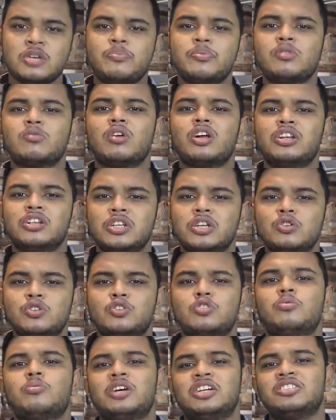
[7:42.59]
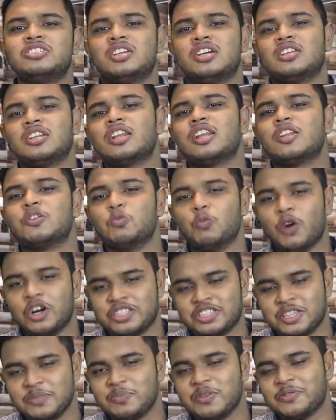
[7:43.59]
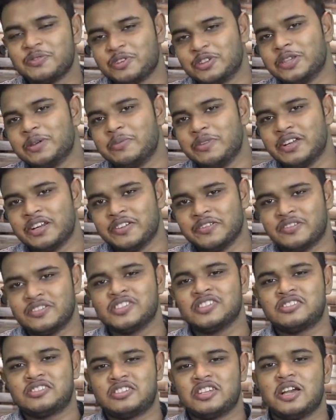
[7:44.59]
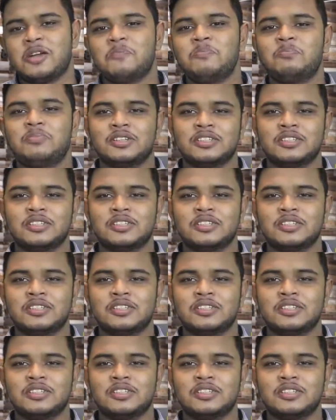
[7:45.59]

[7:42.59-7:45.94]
If you are new to my channel and watching me for the very first time,